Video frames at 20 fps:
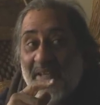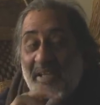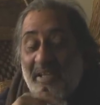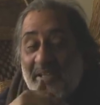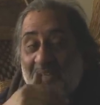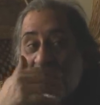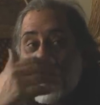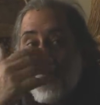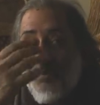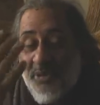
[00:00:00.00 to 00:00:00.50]

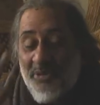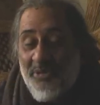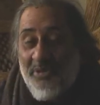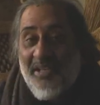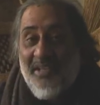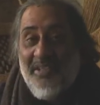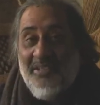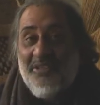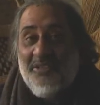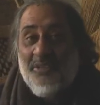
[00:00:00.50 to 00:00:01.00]
in
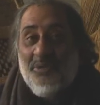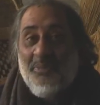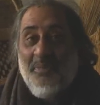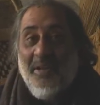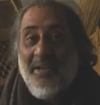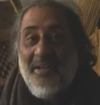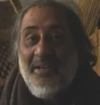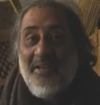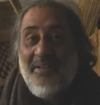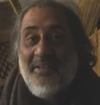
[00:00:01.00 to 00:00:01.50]
musical
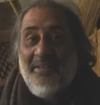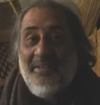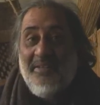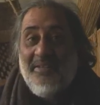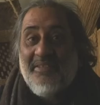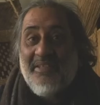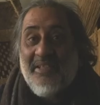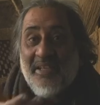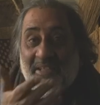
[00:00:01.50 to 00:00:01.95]
instruments,